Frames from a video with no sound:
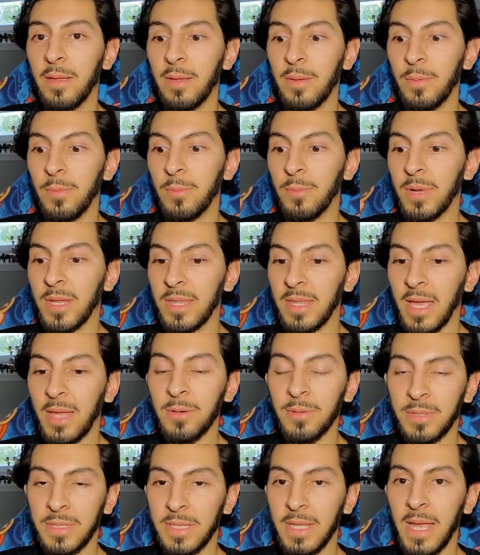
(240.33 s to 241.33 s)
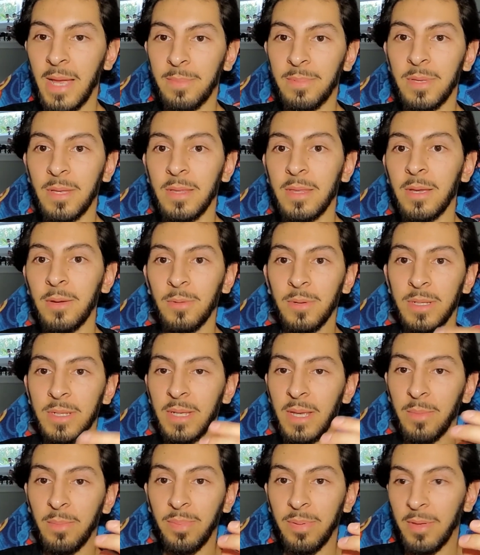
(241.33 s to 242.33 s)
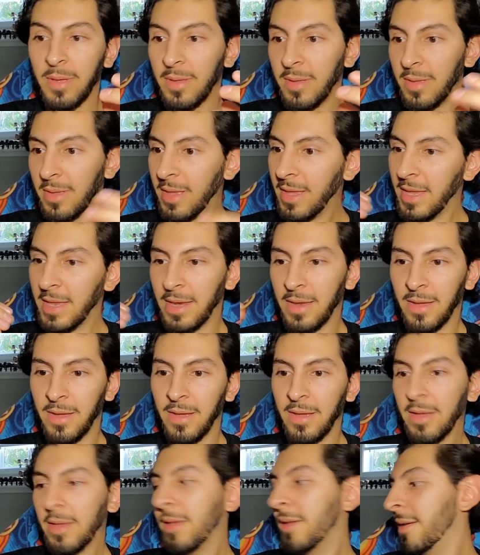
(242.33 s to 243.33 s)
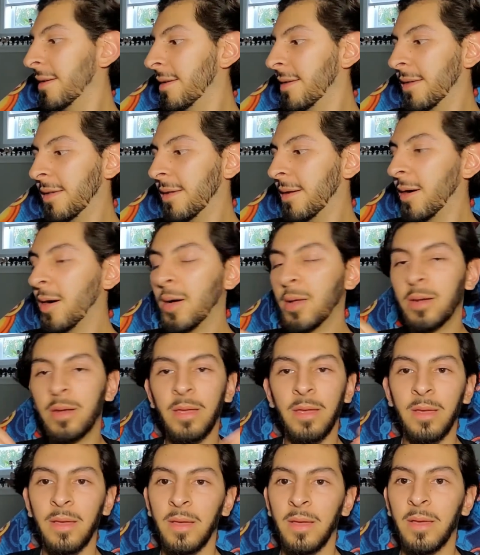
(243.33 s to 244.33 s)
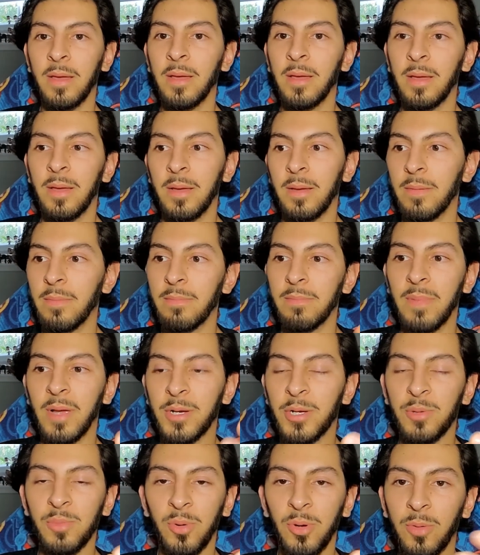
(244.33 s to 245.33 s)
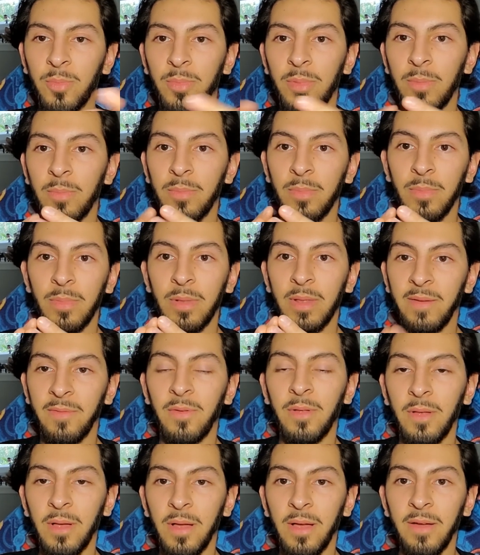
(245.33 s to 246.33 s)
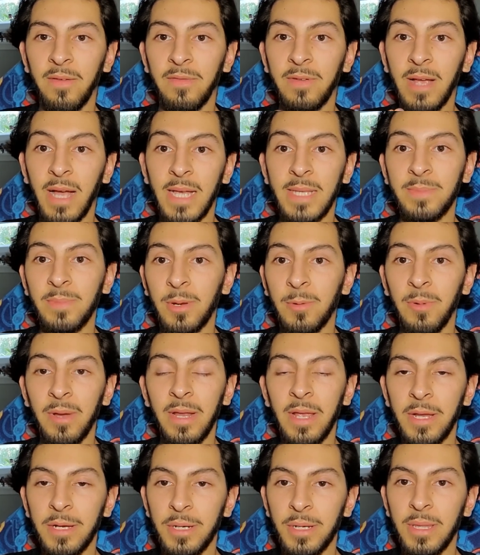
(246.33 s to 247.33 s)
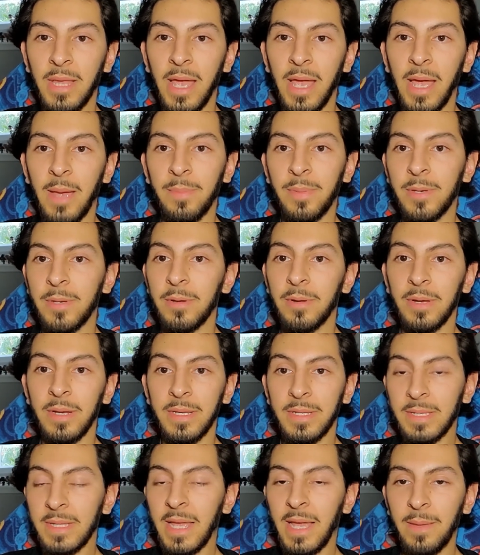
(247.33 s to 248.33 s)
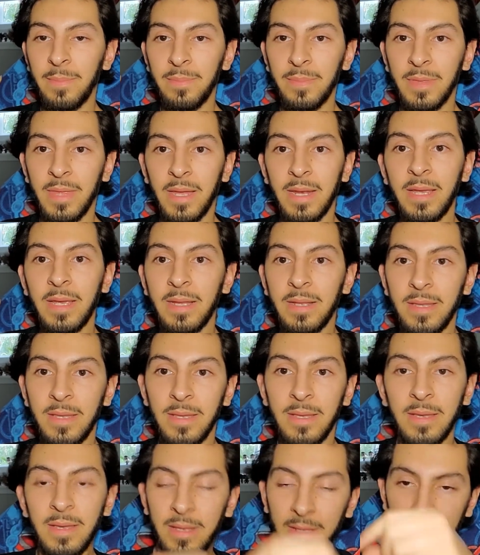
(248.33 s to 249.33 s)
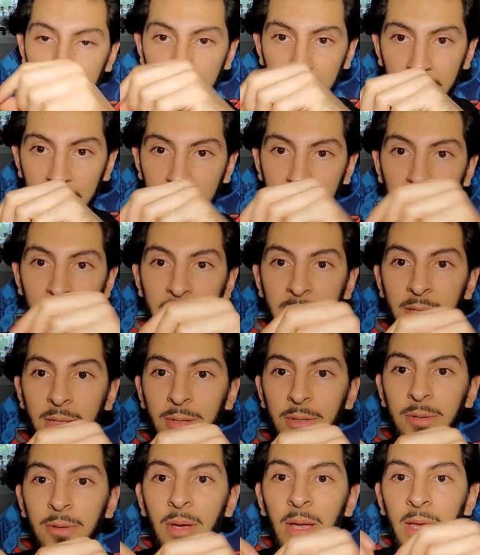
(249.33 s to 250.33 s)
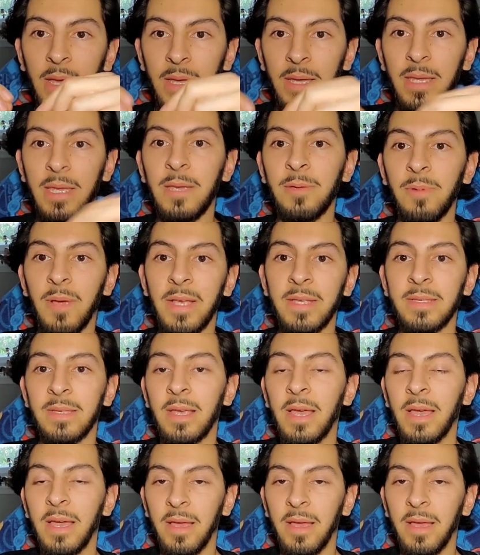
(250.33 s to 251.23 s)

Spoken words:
when Thanos snapped, there was an unmeasurable level of cosmic radiation that happened during the snap that he had done to erase